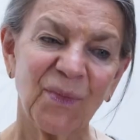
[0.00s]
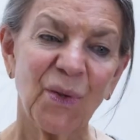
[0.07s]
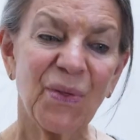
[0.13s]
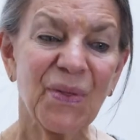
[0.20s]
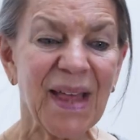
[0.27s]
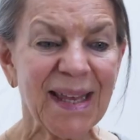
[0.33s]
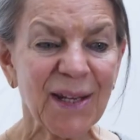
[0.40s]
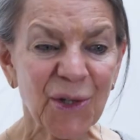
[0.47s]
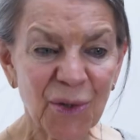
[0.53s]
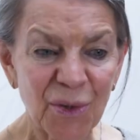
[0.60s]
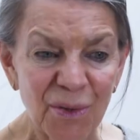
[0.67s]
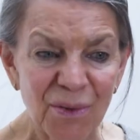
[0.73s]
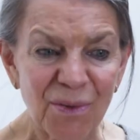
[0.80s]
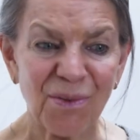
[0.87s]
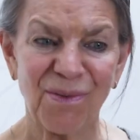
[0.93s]
They
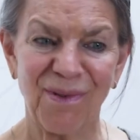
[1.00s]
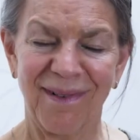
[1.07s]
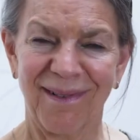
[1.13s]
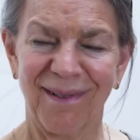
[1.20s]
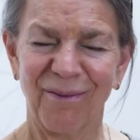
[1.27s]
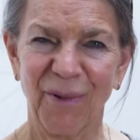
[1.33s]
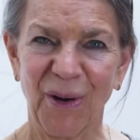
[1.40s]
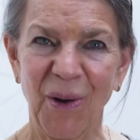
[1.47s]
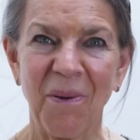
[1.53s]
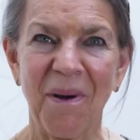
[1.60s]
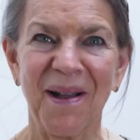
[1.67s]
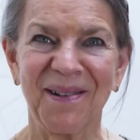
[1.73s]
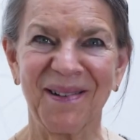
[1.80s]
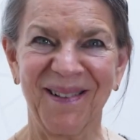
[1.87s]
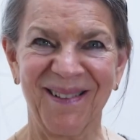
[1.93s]
too
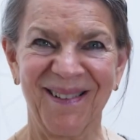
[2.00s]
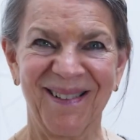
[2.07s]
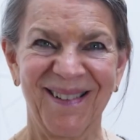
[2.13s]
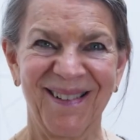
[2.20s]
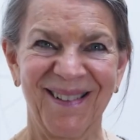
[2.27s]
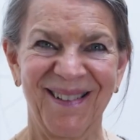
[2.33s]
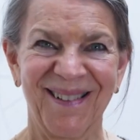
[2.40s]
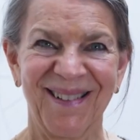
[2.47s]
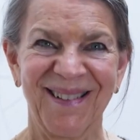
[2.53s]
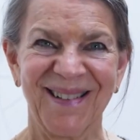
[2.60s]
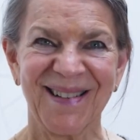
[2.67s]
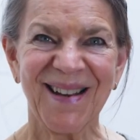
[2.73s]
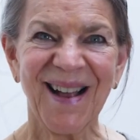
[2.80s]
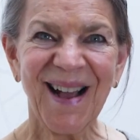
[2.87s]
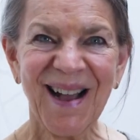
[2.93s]
require
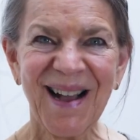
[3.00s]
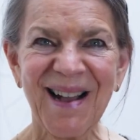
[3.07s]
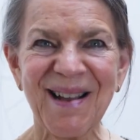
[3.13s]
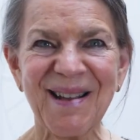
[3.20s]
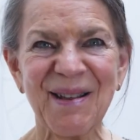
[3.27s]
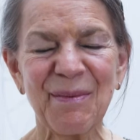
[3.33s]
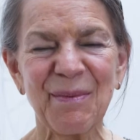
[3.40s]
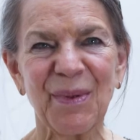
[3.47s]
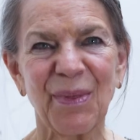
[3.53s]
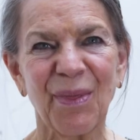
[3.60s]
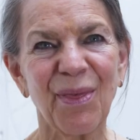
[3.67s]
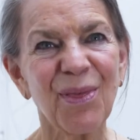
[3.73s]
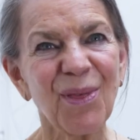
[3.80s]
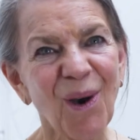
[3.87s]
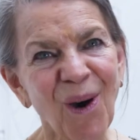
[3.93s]
time and
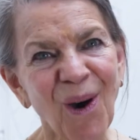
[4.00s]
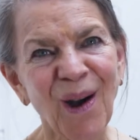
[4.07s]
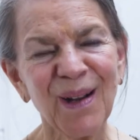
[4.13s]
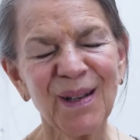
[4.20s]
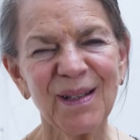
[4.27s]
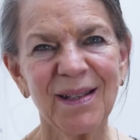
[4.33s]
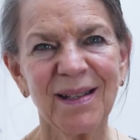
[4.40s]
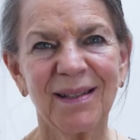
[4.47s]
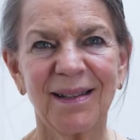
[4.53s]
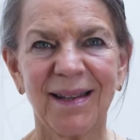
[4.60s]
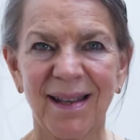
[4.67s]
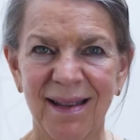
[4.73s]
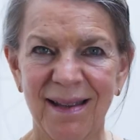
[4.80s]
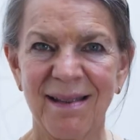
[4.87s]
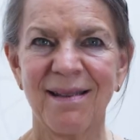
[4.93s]
thought and
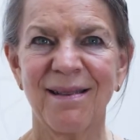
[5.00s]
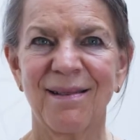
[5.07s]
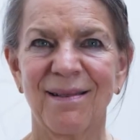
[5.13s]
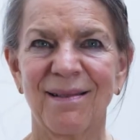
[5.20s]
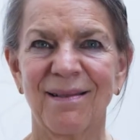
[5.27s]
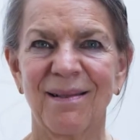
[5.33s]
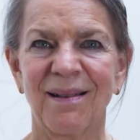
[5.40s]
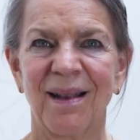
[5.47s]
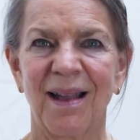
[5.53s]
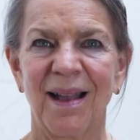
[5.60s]
care.